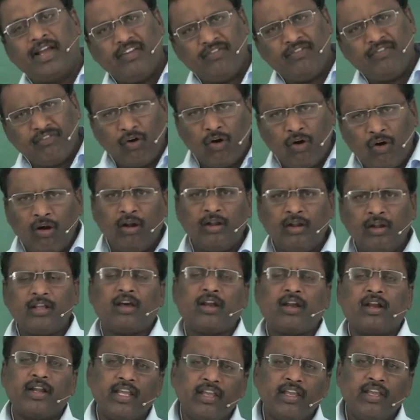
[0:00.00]
By
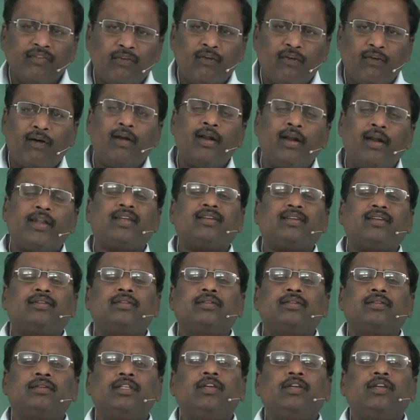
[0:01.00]
fault or default,
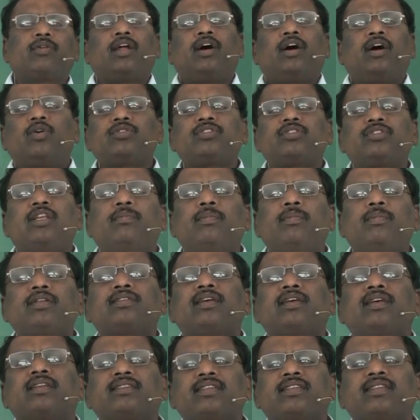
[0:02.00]
your house
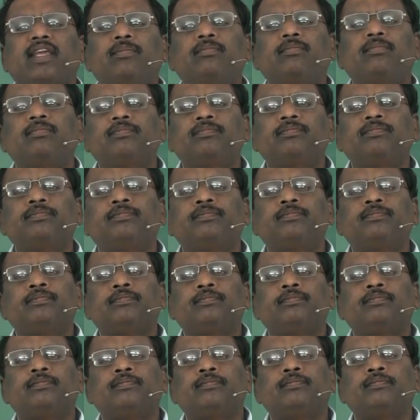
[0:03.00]
numbers are same,
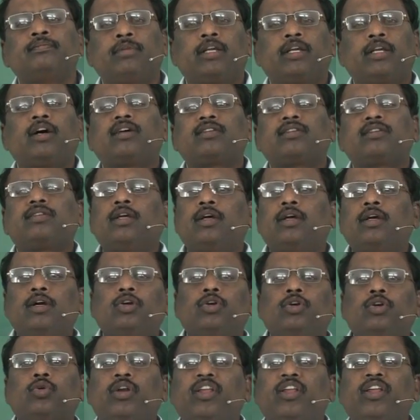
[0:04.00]
because
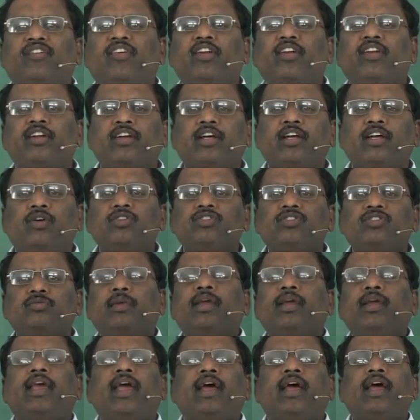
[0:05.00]
two different
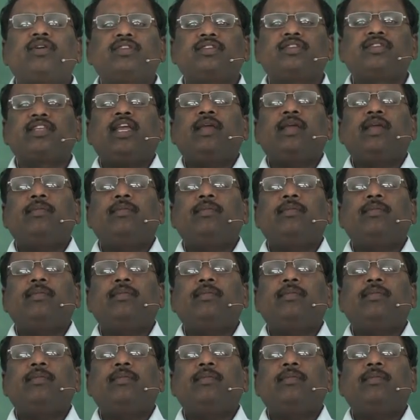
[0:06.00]
towns may have